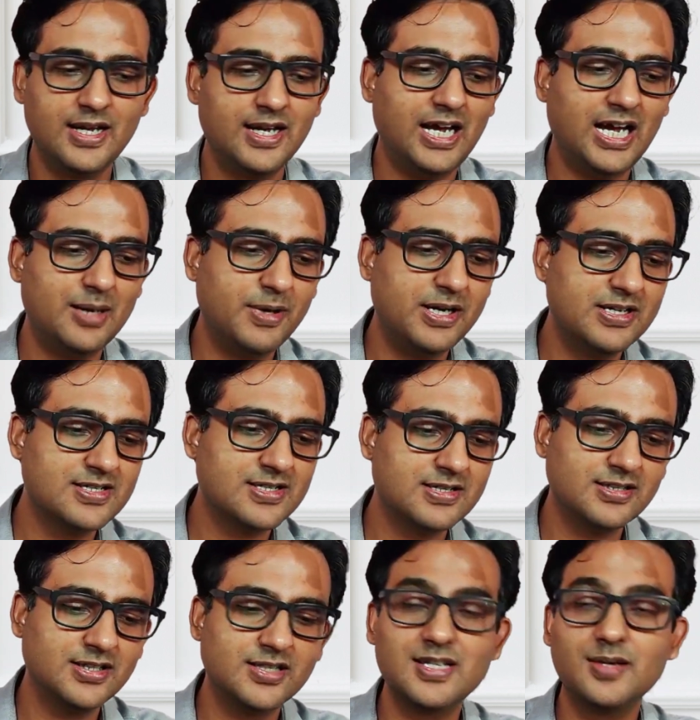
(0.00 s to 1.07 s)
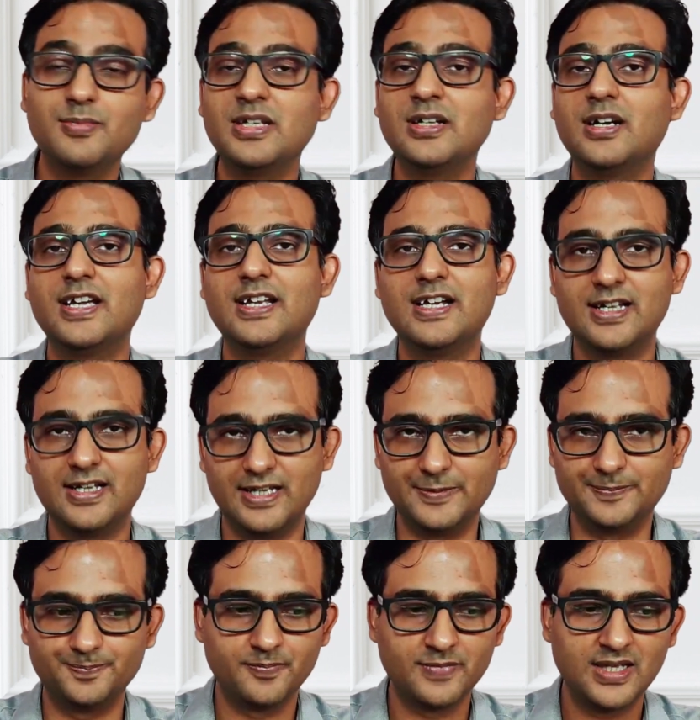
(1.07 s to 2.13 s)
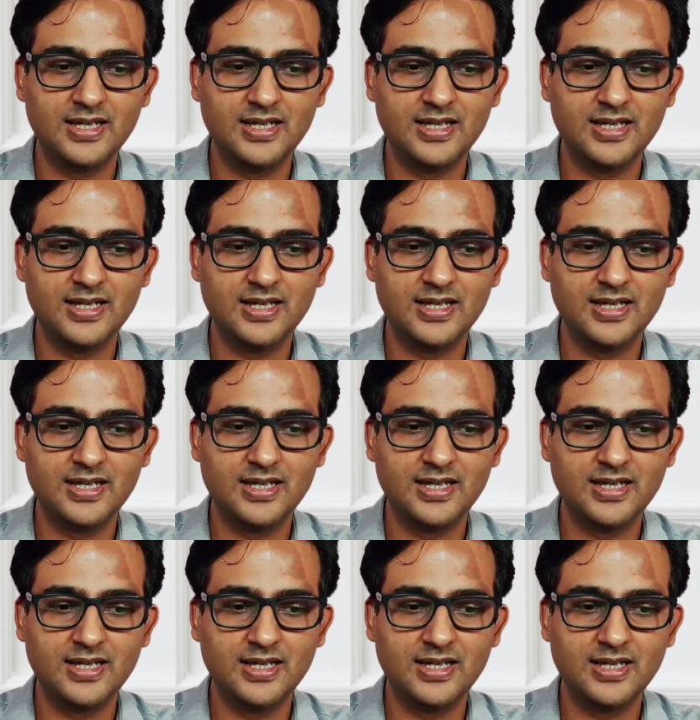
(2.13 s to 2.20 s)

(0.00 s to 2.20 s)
and by discussing the same thing again and again.